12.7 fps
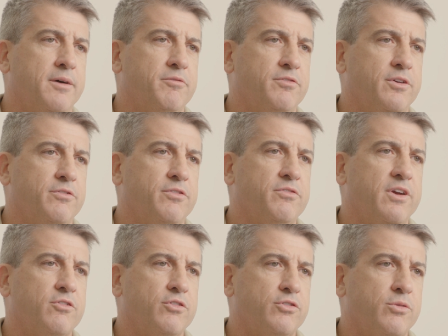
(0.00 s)
for
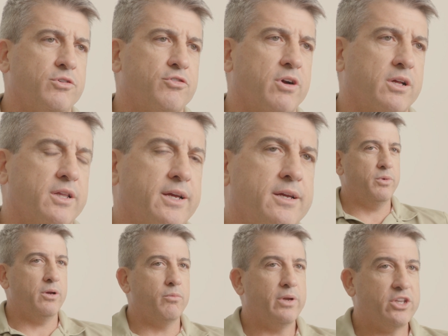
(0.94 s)
veterans who are struggling.
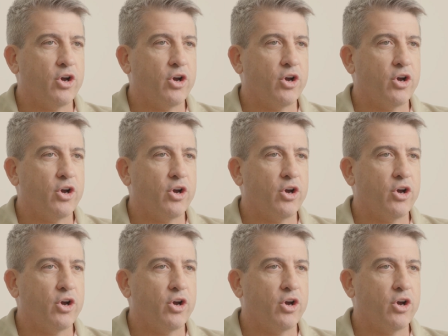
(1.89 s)
We